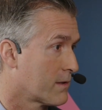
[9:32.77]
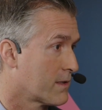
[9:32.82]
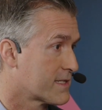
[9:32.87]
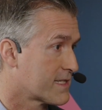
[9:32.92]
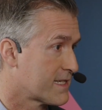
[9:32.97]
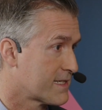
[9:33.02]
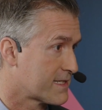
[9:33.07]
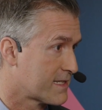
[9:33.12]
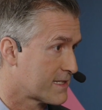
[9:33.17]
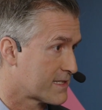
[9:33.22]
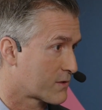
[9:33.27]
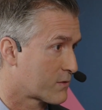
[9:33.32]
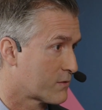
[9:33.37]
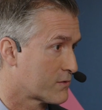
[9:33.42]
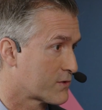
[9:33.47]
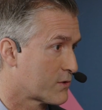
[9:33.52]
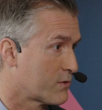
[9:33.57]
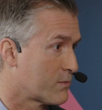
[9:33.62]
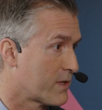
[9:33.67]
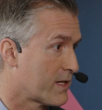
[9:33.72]
since it's
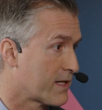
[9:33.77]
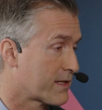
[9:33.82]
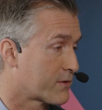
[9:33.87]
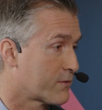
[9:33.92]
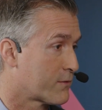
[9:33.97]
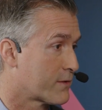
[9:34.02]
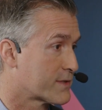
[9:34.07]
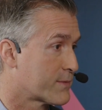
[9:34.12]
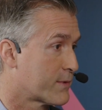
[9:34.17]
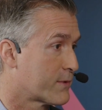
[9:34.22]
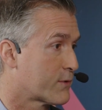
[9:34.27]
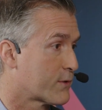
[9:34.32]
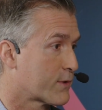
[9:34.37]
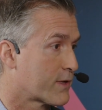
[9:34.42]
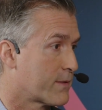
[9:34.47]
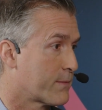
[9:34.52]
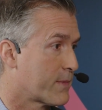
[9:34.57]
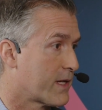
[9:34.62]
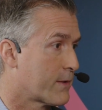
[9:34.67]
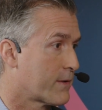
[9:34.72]
consumer electronics we're
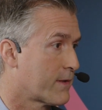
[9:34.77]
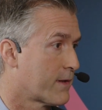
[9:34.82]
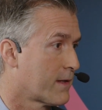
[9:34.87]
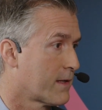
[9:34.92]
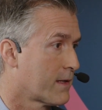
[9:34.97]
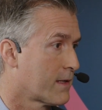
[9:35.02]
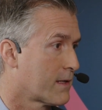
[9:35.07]
talking about.